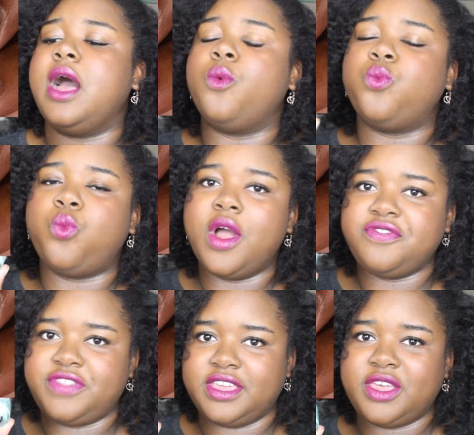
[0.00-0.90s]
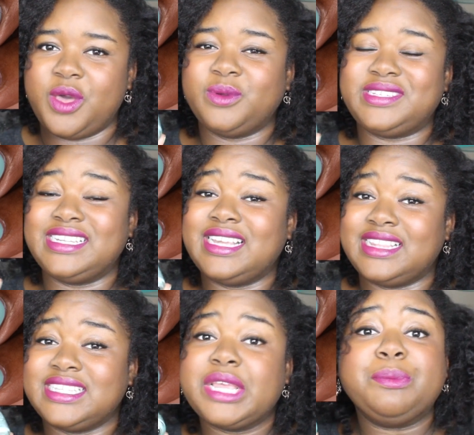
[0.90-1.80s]
one thick coat did
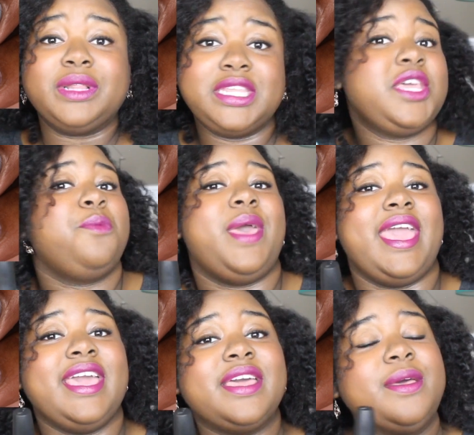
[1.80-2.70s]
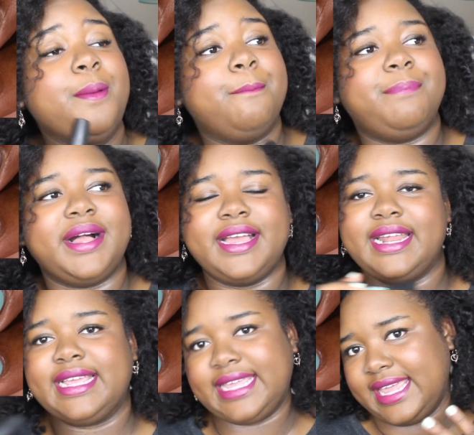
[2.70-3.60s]
get this completely opaque.
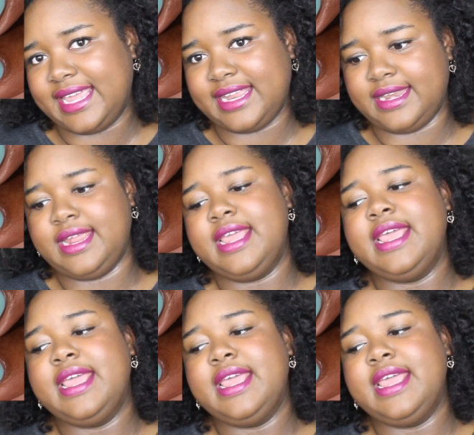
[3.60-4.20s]
But again,